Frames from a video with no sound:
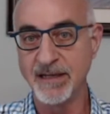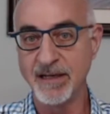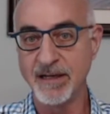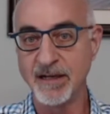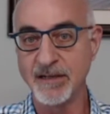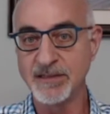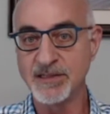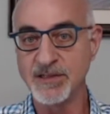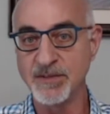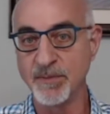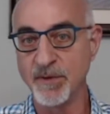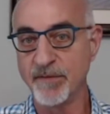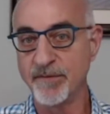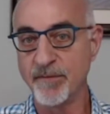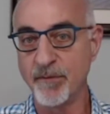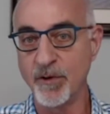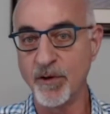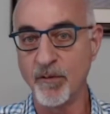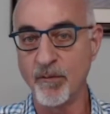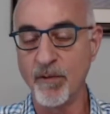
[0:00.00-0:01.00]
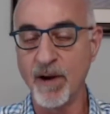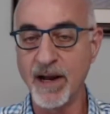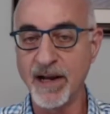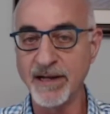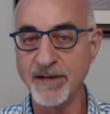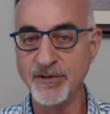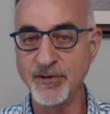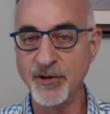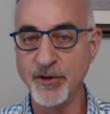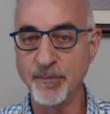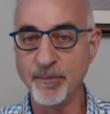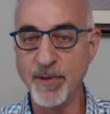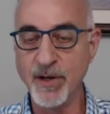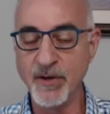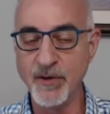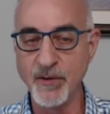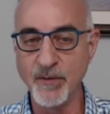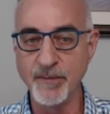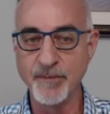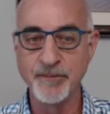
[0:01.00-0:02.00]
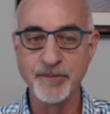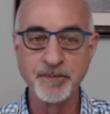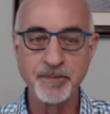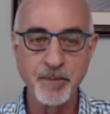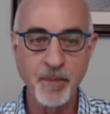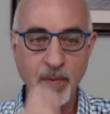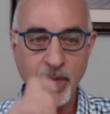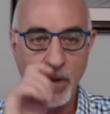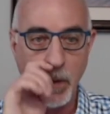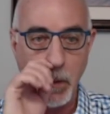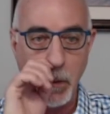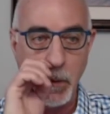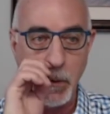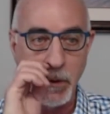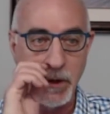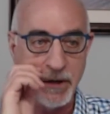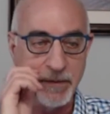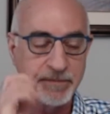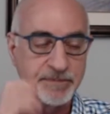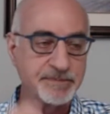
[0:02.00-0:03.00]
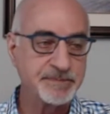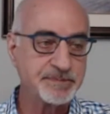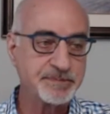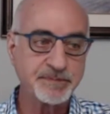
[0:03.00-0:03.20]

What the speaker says: customer for a ride in your boat. Or